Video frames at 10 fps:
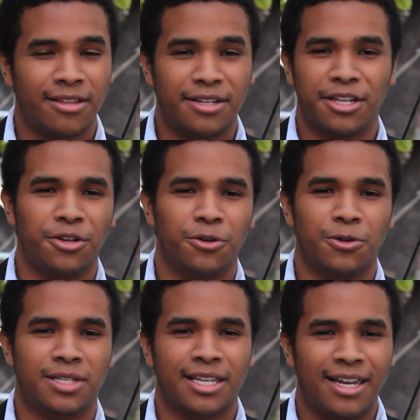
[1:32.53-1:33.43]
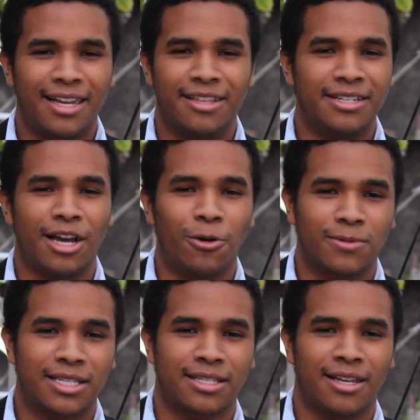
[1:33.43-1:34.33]
the do's, and the
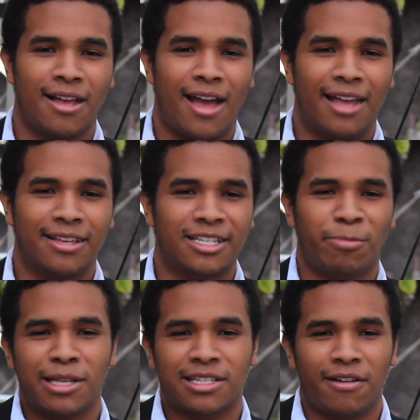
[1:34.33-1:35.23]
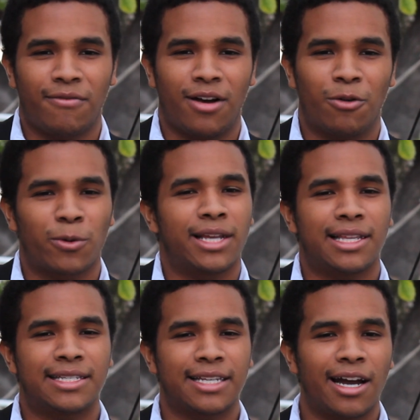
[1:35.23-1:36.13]
don'ts at the expense of a
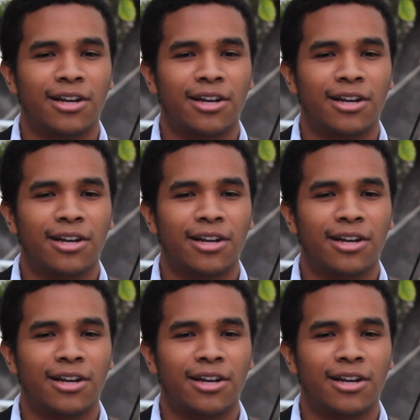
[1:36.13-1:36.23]
realistic